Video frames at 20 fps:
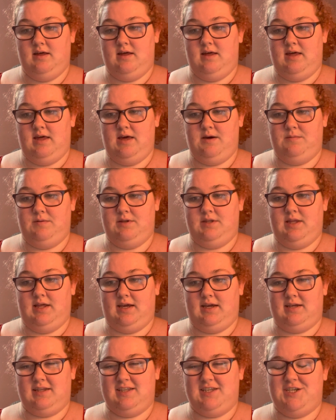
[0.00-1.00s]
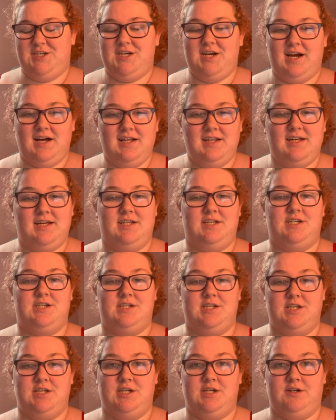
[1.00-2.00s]
it would like challenge
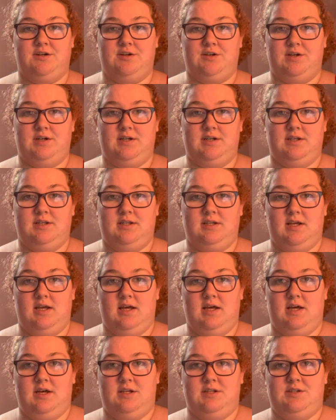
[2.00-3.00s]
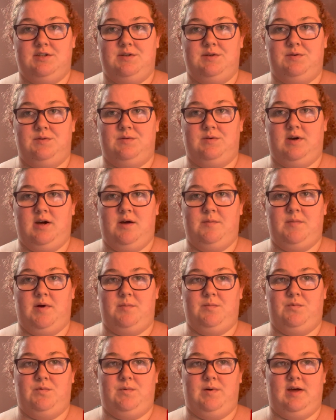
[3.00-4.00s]
the children to come
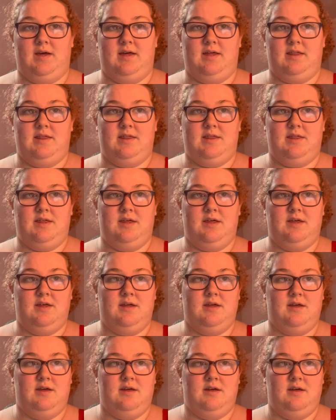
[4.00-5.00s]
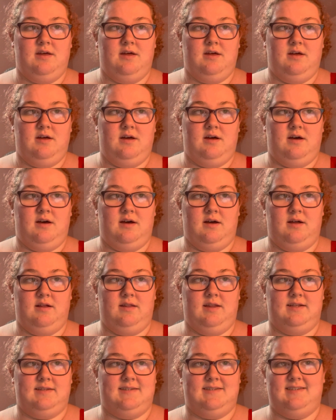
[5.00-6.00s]
up with,
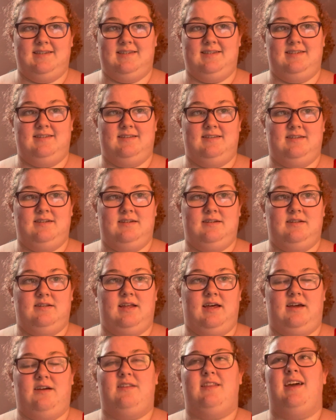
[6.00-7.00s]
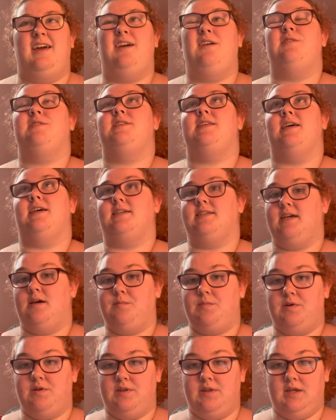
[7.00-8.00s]
they use the
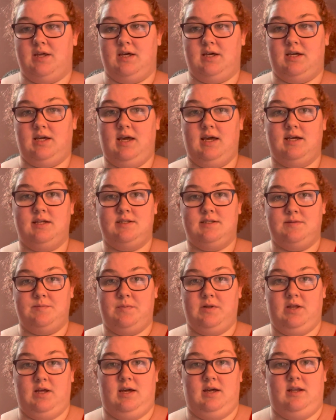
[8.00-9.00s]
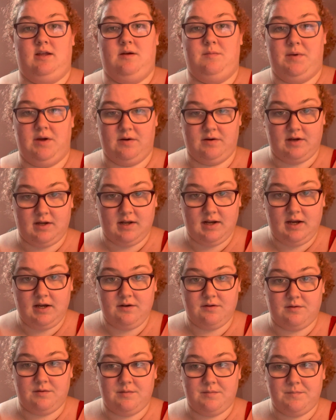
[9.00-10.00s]
example, the kids played American
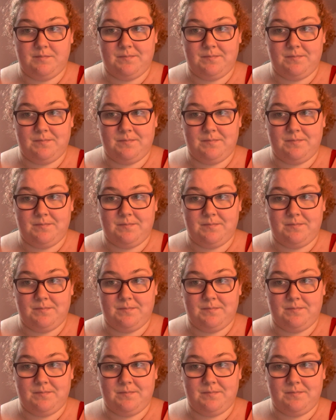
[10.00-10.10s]
Idol.